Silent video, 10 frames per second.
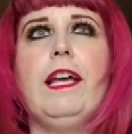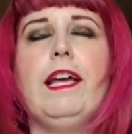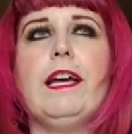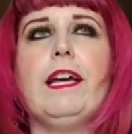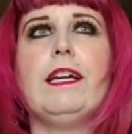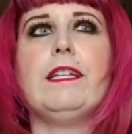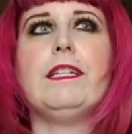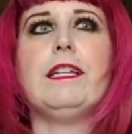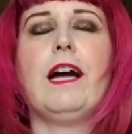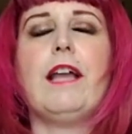
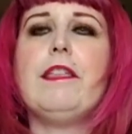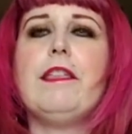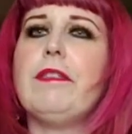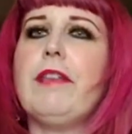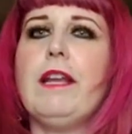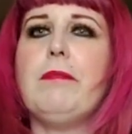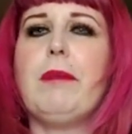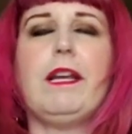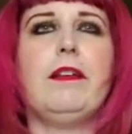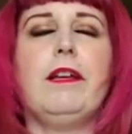And I think with
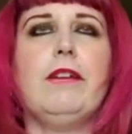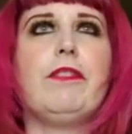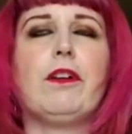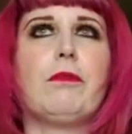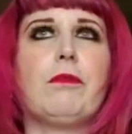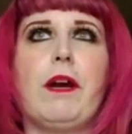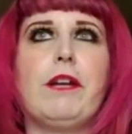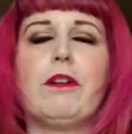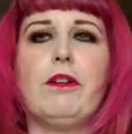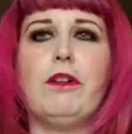anybody, if they're a
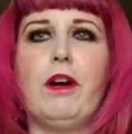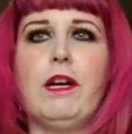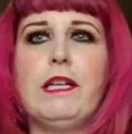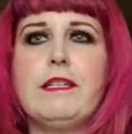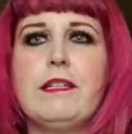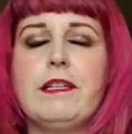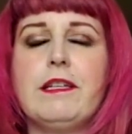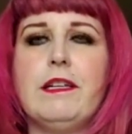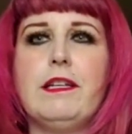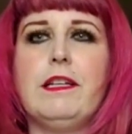writer or not,
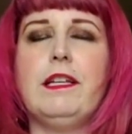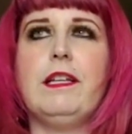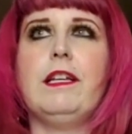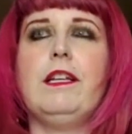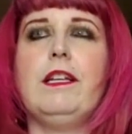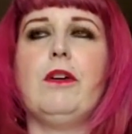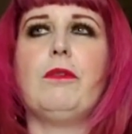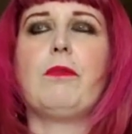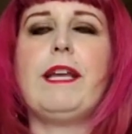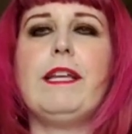
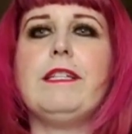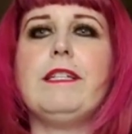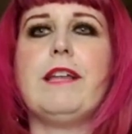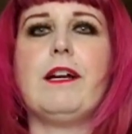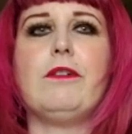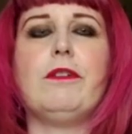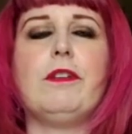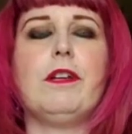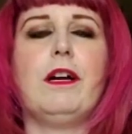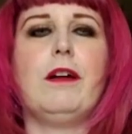writing down,
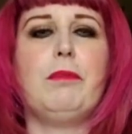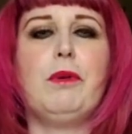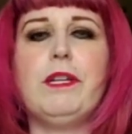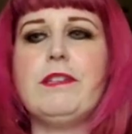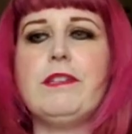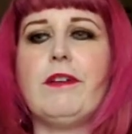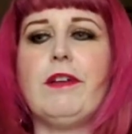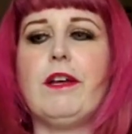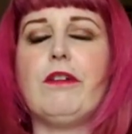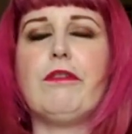putting down
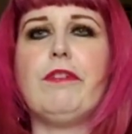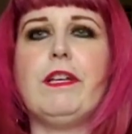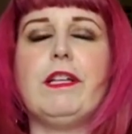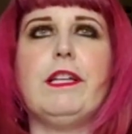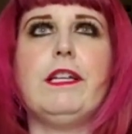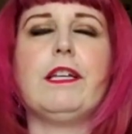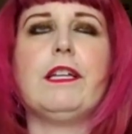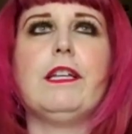how you're feeling,